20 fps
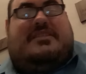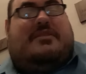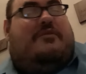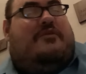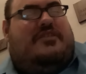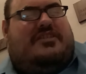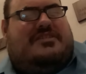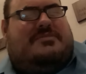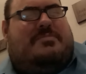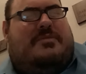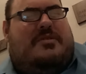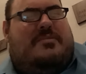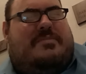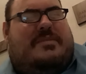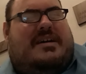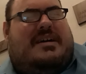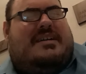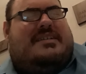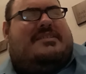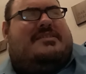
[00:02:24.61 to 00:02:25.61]
The first Bird
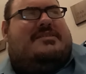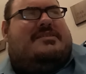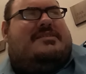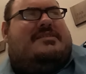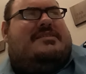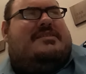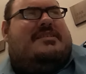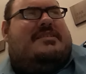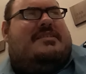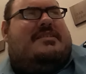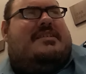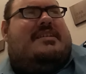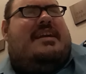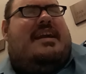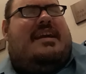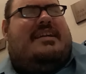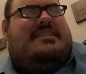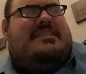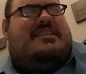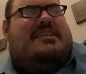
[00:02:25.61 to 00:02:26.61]
Box
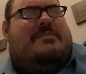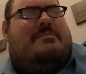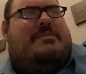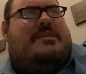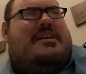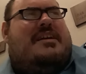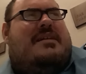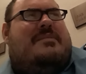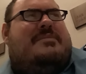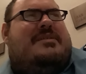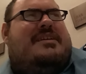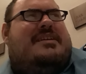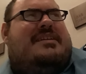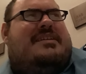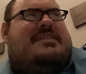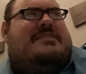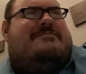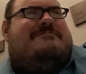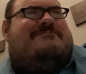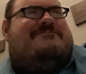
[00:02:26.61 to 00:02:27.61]
ended up
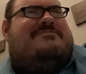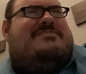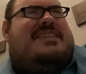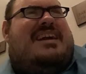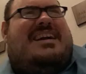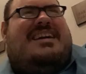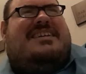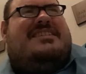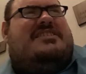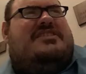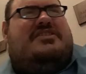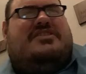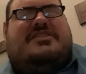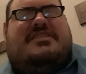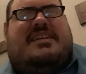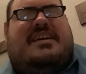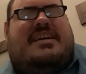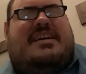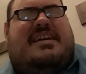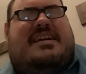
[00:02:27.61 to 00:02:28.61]
becoming, I guess you could
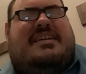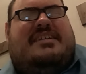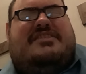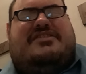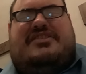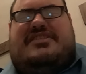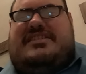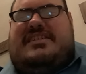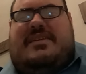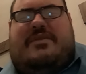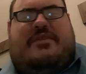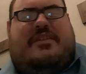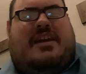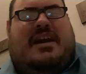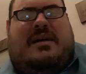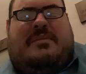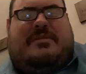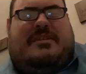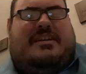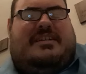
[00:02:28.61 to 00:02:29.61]
say, an interesting
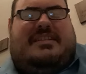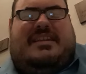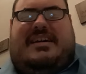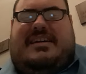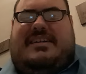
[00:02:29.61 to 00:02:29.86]
phenomenon.